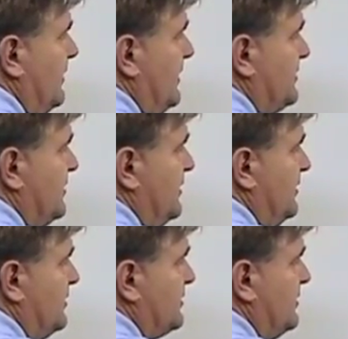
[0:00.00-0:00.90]
He has the
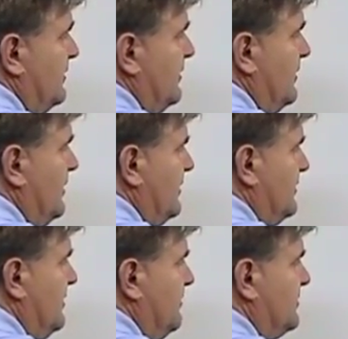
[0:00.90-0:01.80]
nearest,
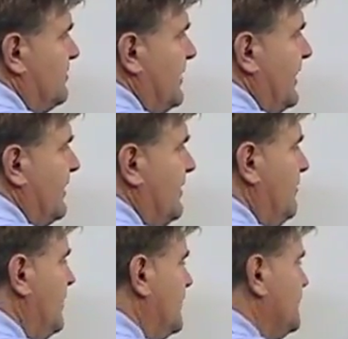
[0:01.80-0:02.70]
deepest back. He
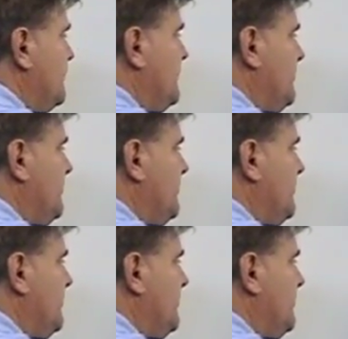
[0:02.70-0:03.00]
blocks near,